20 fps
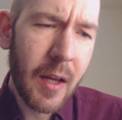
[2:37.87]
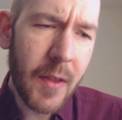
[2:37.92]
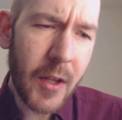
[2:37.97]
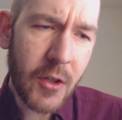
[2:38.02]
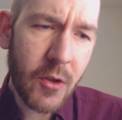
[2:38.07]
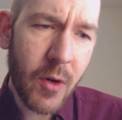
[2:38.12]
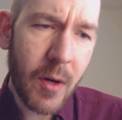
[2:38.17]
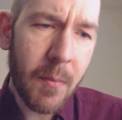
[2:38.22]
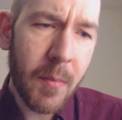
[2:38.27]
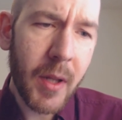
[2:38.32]

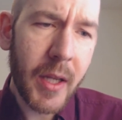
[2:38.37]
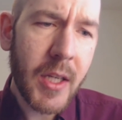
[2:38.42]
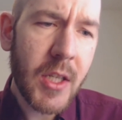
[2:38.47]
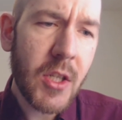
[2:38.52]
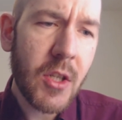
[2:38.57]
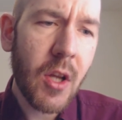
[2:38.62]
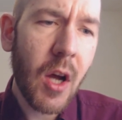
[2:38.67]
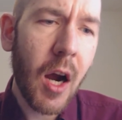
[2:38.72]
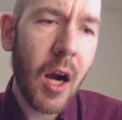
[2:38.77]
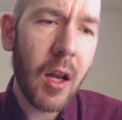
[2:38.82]
the trembling
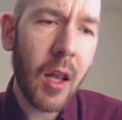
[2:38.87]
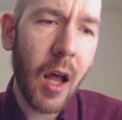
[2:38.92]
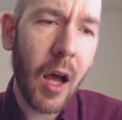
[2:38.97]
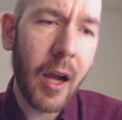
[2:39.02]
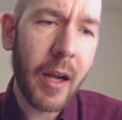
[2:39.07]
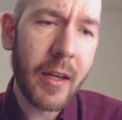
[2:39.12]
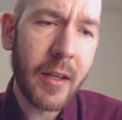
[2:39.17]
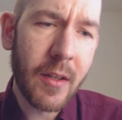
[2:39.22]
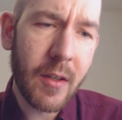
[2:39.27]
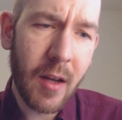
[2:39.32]

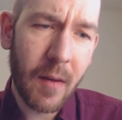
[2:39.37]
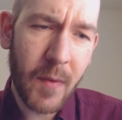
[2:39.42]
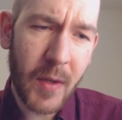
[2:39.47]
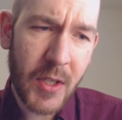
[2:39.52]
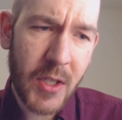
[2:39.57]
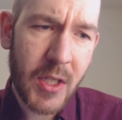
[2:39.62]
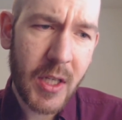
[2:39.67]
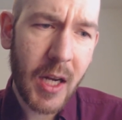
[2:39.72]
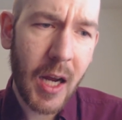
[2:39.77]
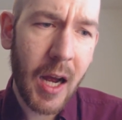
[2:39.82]
starlight of
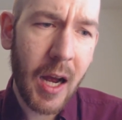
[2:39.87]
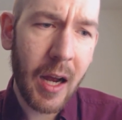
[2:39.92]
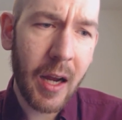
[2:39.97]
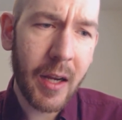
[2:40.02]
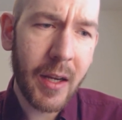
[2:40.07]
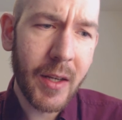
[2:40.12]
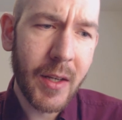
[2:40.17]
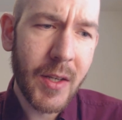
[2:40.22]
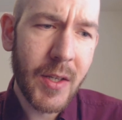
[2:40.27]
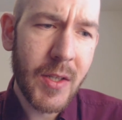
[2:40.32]
the
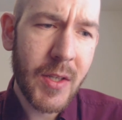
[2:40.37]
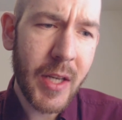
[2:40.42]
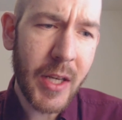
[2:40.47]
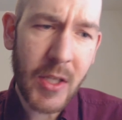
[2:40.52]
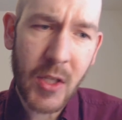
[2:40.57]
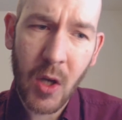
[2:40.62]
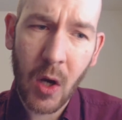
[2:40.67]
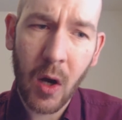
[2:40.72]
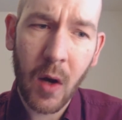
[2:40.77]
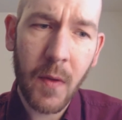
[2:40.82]
skies,
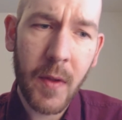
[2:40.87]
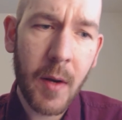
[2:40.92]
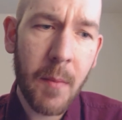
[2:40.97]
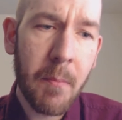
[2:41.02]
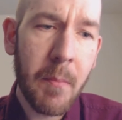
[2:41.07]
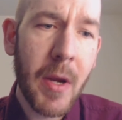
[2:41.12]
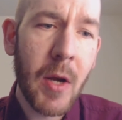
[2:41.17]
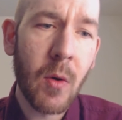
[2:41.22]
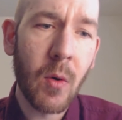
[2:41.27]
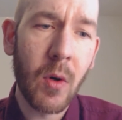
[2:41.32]
he saw their
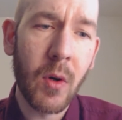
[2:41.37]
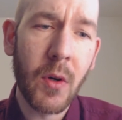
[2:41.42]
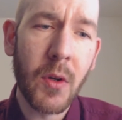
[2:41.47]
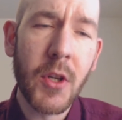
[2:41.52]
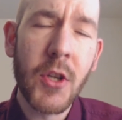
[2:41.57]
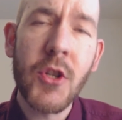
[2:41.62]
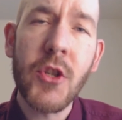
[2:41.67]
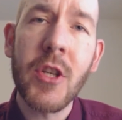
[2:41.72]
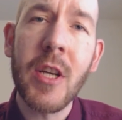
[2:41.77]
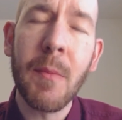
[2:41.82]

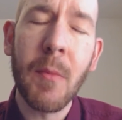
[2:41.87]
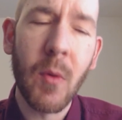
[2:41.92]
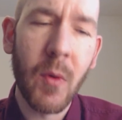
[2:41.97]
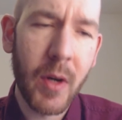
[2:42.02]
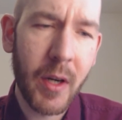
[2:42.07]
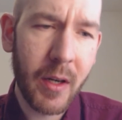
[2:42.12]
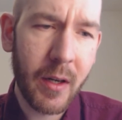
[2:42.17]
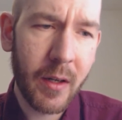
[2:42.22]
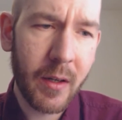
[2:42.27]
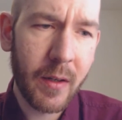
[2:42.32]
mirrored
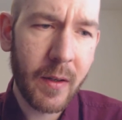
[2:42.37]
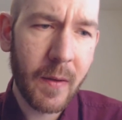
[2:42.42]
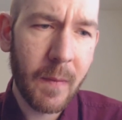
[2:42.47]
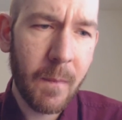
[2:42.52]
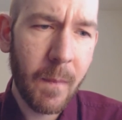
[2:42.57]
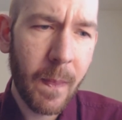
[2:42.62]
shimmering.